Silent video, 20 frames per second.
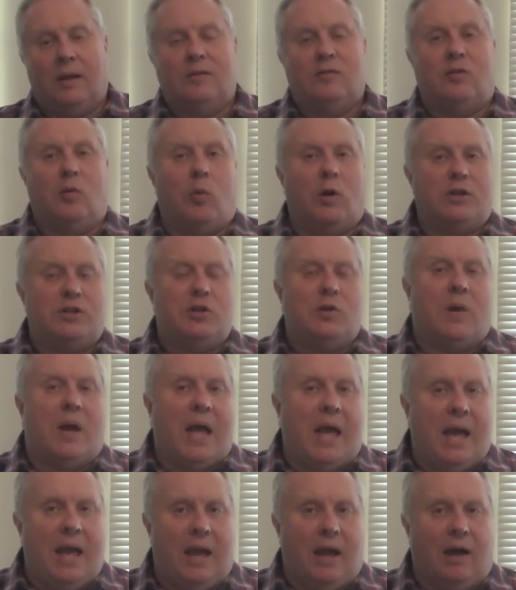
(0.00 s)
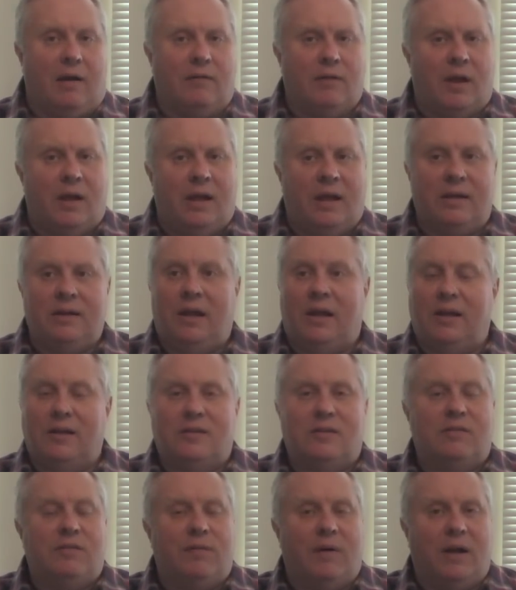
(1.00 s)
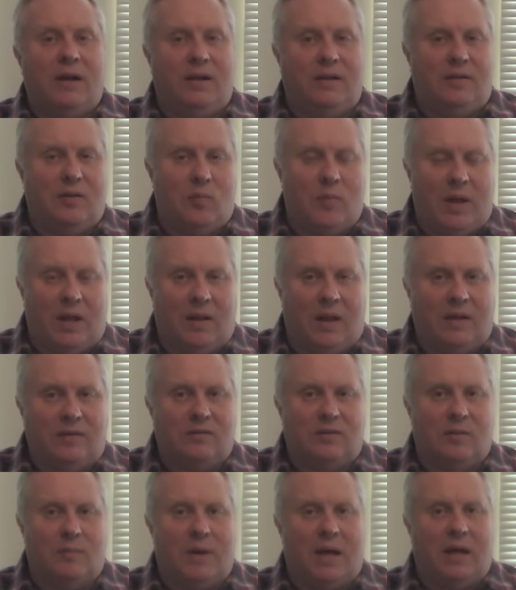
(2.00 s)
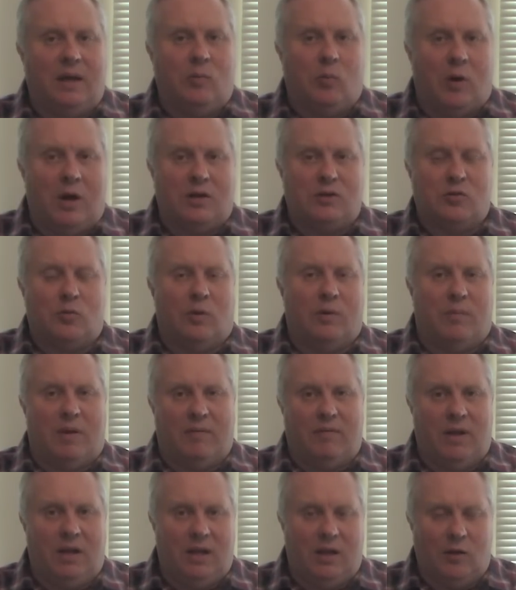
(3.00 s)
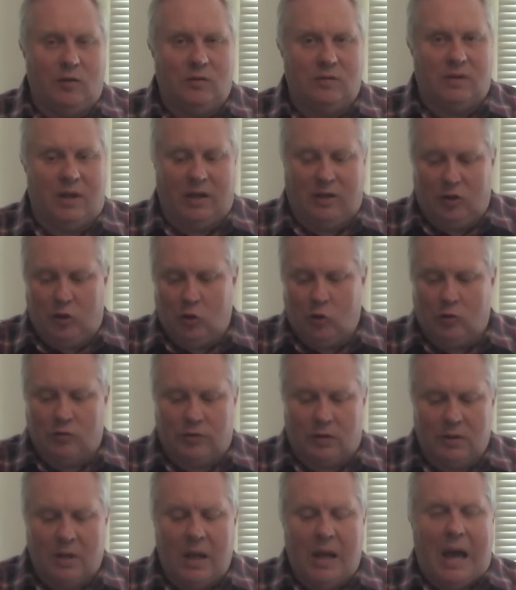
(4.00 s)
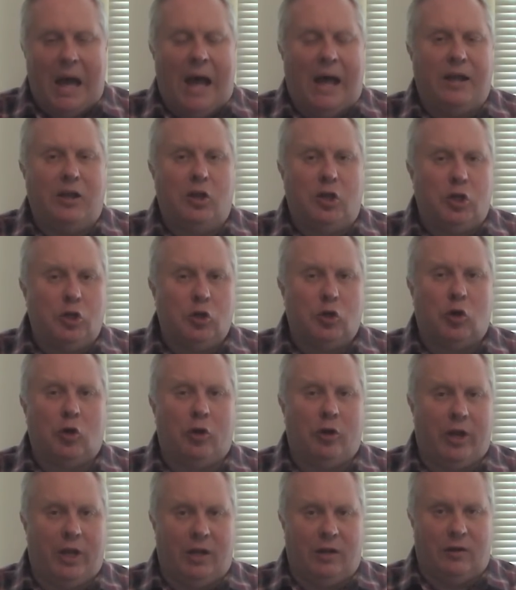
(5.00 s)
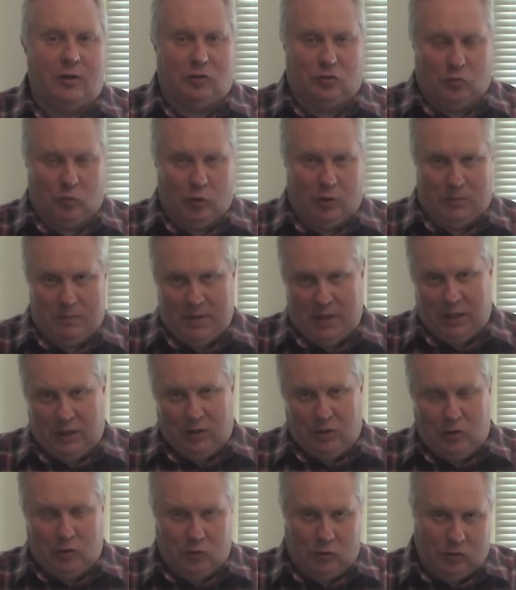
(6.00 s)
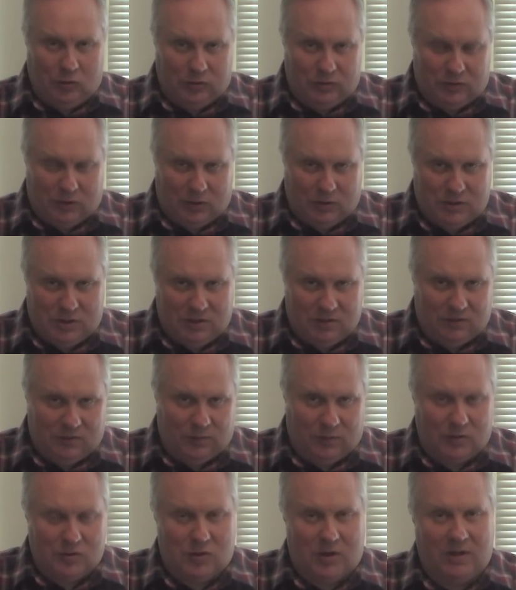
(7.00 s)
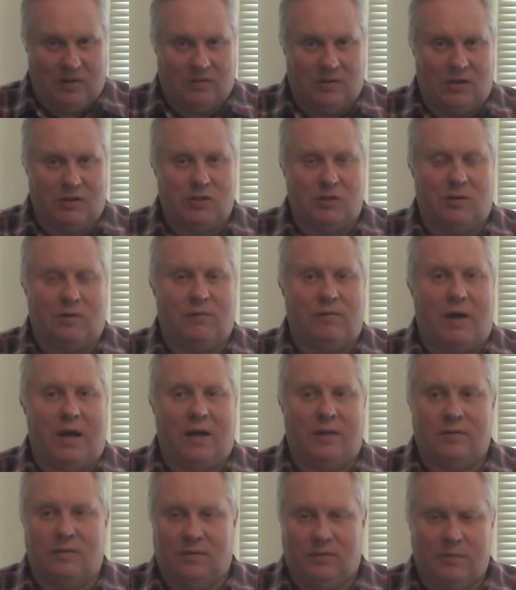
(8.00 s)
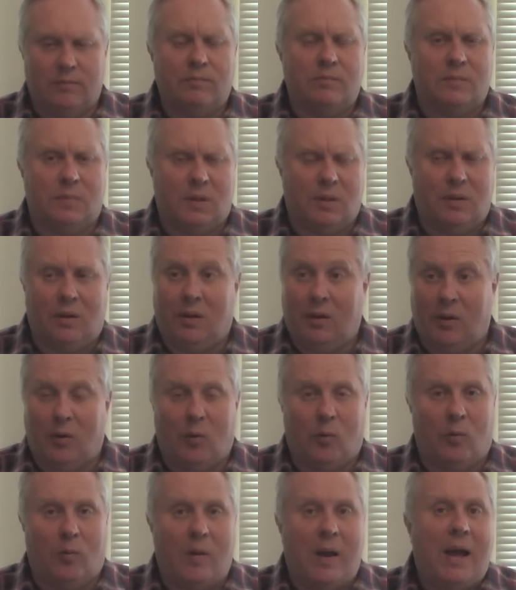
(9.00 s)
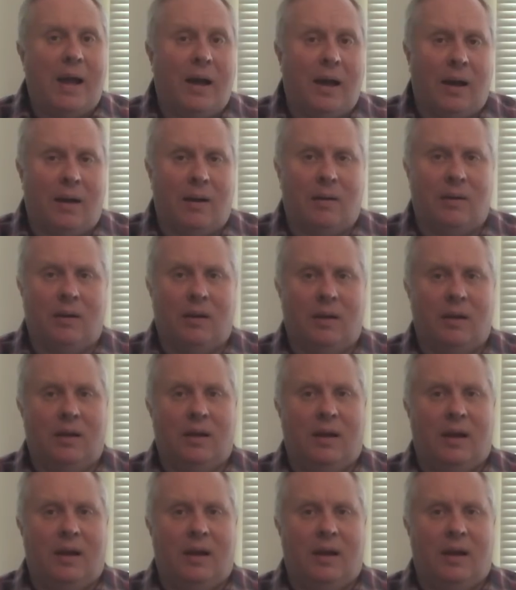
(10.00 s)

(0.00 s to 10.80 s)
So what you have, and, and it's funny to me, like somebody watched one of my videos and Google's like, I Googled it and there's one million Google searches for transitional fossils. Wow,